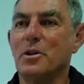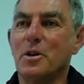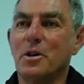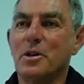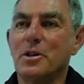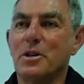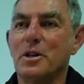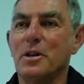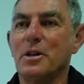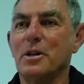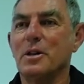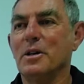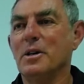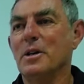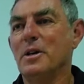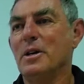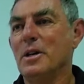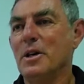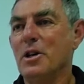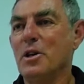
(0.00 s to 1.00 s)
The
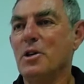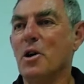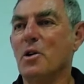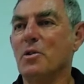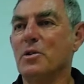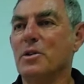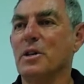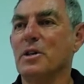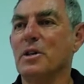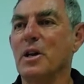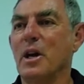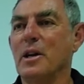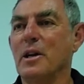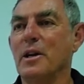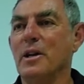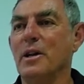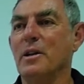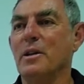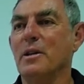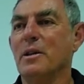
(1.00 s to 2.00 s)
doctor, he knows
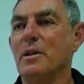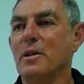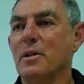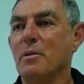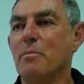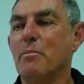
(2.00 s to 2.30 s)
exactly